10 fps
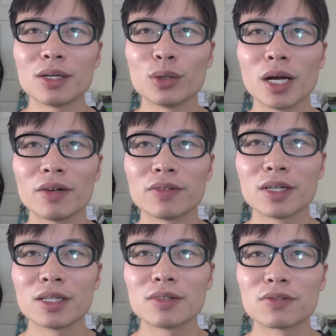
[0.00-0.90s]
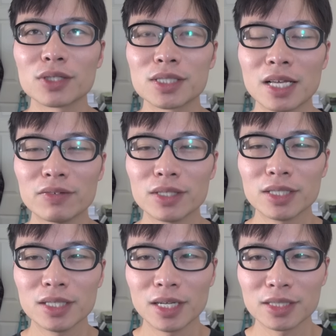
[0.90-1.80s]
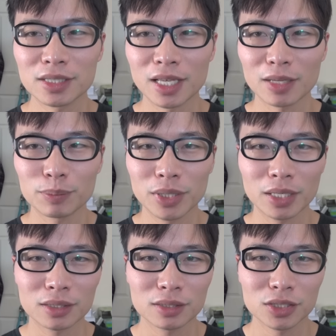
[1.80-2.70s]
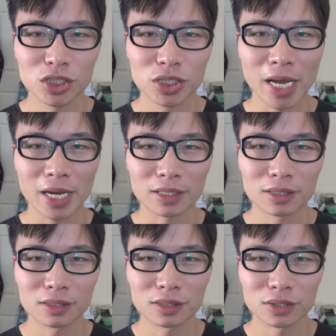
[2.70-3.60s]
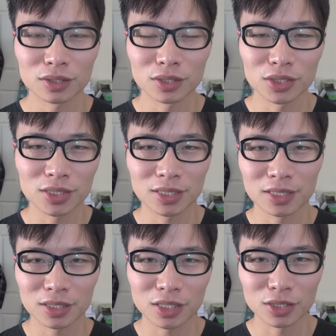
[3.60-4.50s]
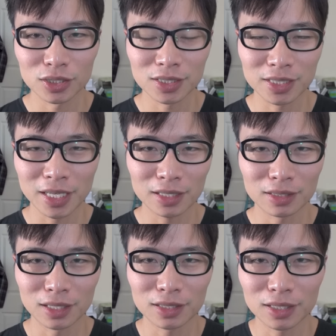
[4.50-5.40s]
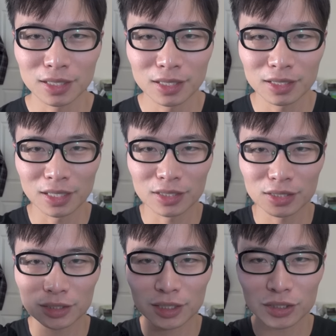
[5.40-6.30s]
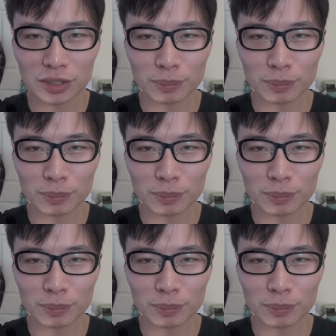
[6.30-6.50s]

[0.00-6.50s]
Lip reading: had for 7 years escaped being shed the skin, and it